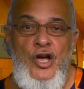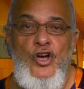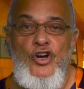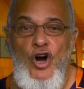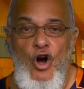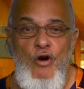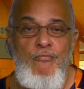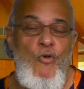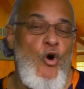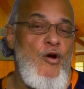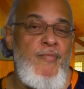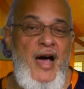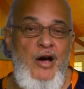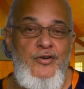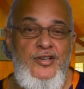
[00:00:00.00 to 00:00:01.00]
Learn more
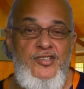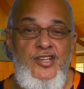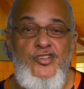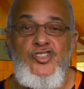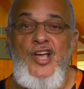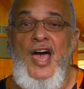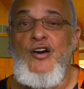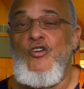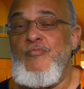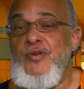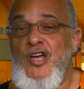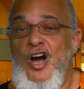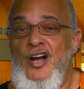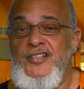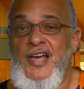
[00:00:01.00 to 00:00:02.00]
about us at
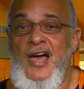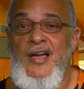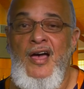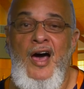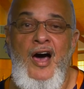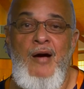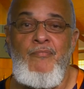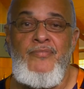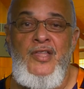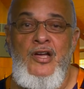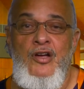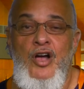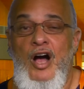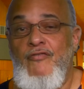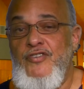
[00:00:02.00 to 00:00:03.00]
shilohbr.com
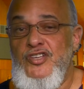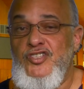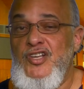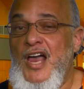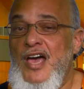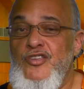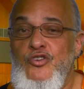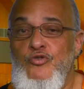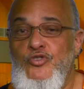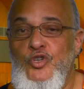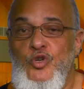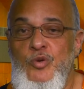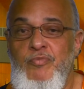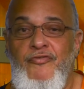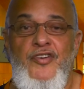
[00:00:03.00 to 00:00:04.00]
or visit our
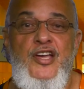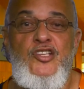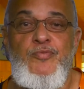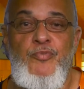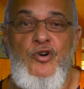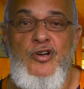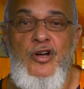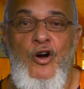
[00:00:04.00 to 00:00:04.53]
YouTube, Facebook,